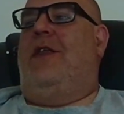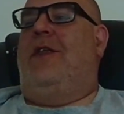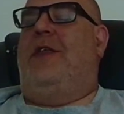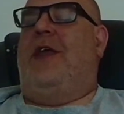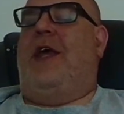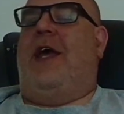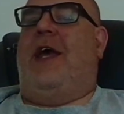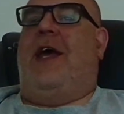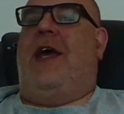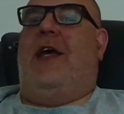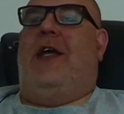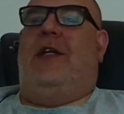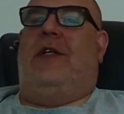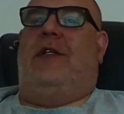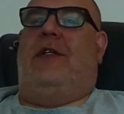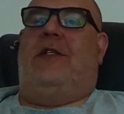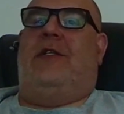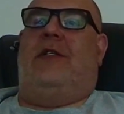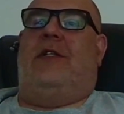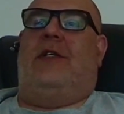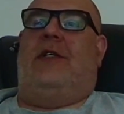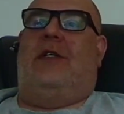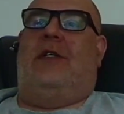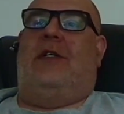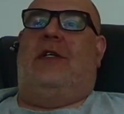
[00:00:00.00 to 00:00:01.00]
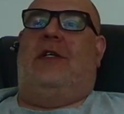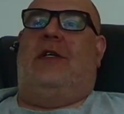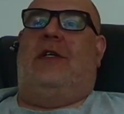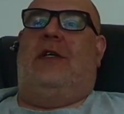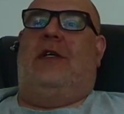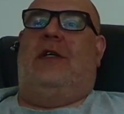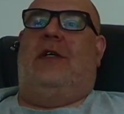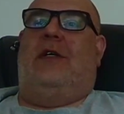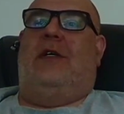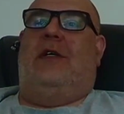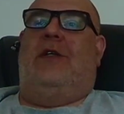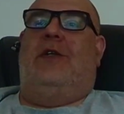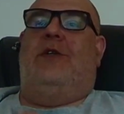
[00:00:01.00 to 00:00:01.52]
that
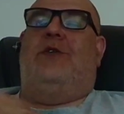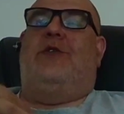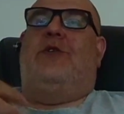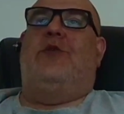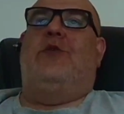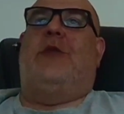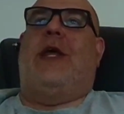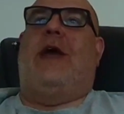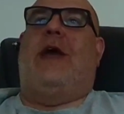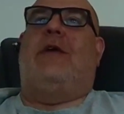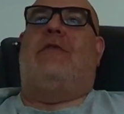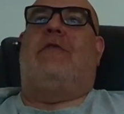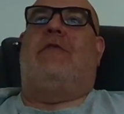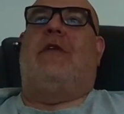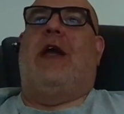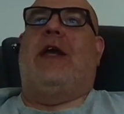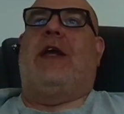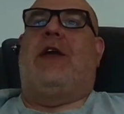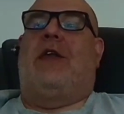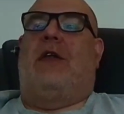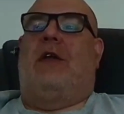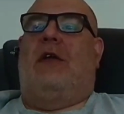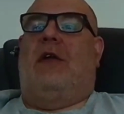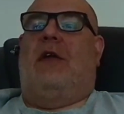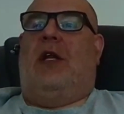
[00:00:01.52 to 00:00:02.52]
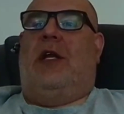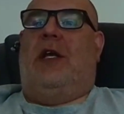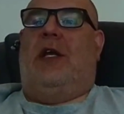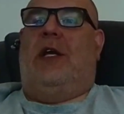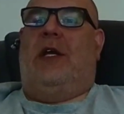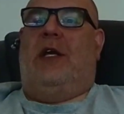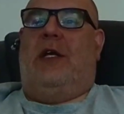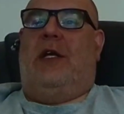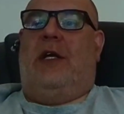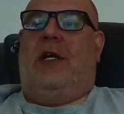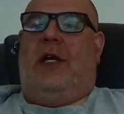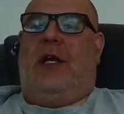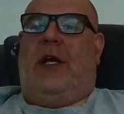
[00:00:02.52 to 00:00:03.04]
do that regularly,
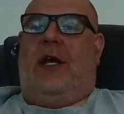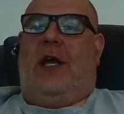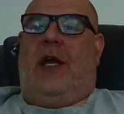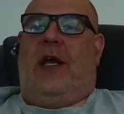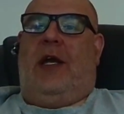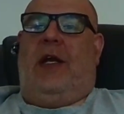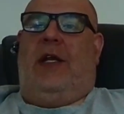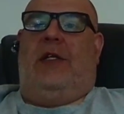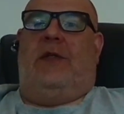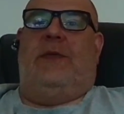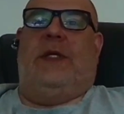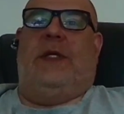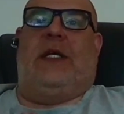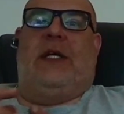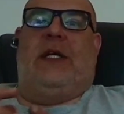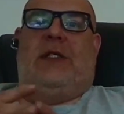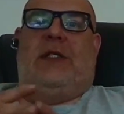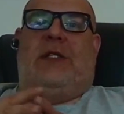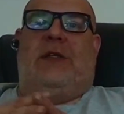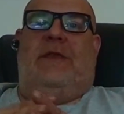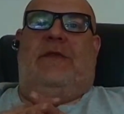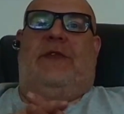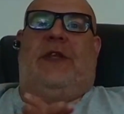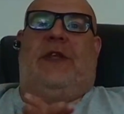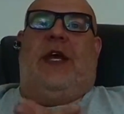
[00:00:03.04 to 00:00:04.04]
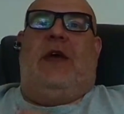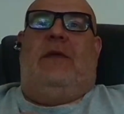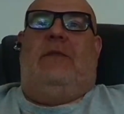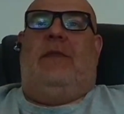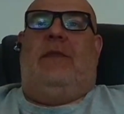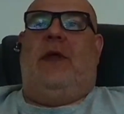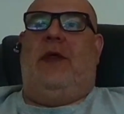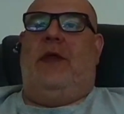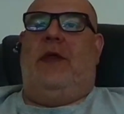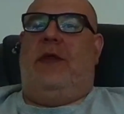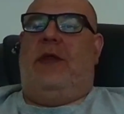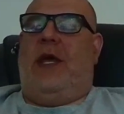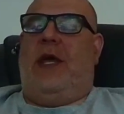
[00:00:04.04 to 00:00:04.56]
and it's because of
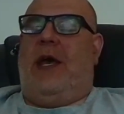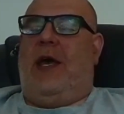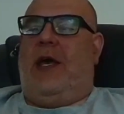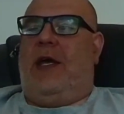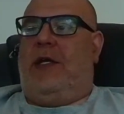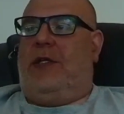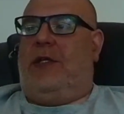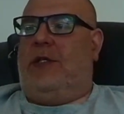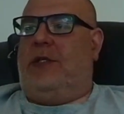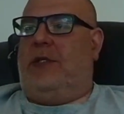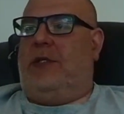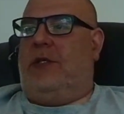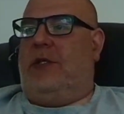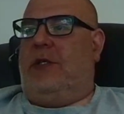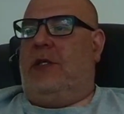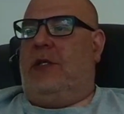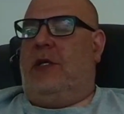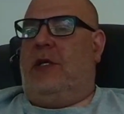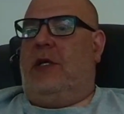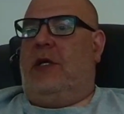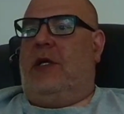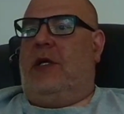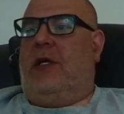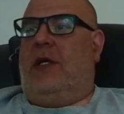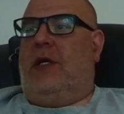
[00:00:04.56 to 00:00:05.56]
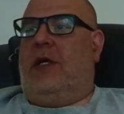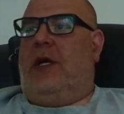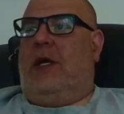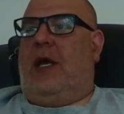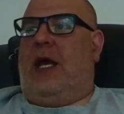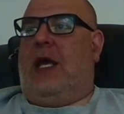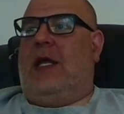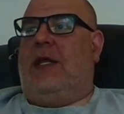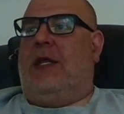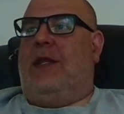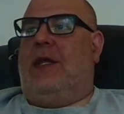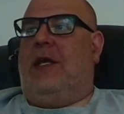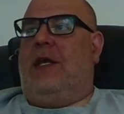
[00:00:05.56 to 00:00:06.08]
them that
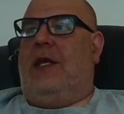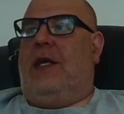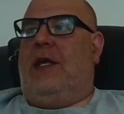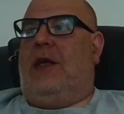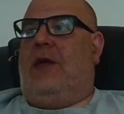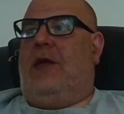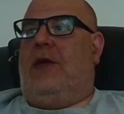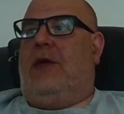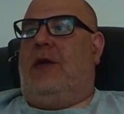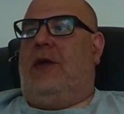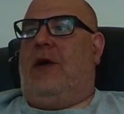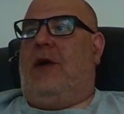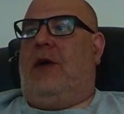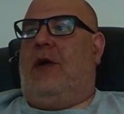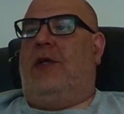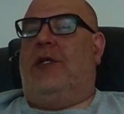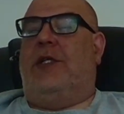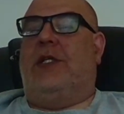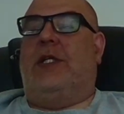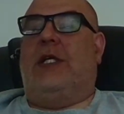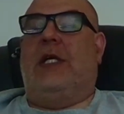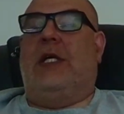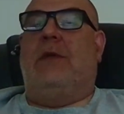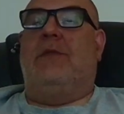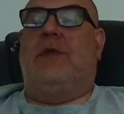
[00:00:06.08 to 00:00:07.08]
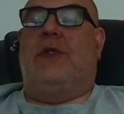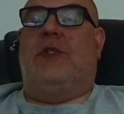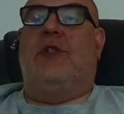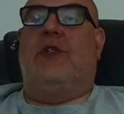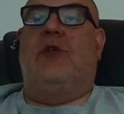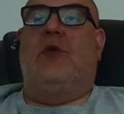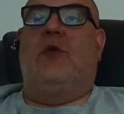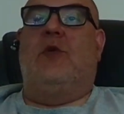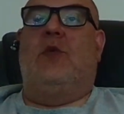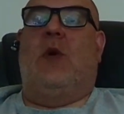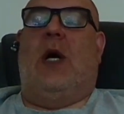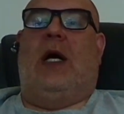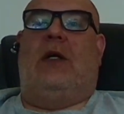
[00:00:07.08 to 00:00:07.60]
I think our teams
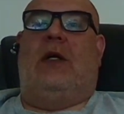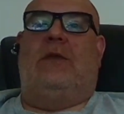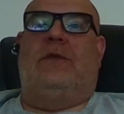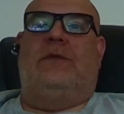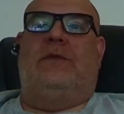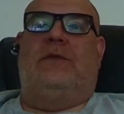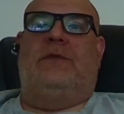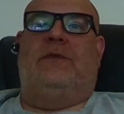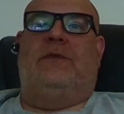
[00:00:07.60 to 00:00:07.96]
do well.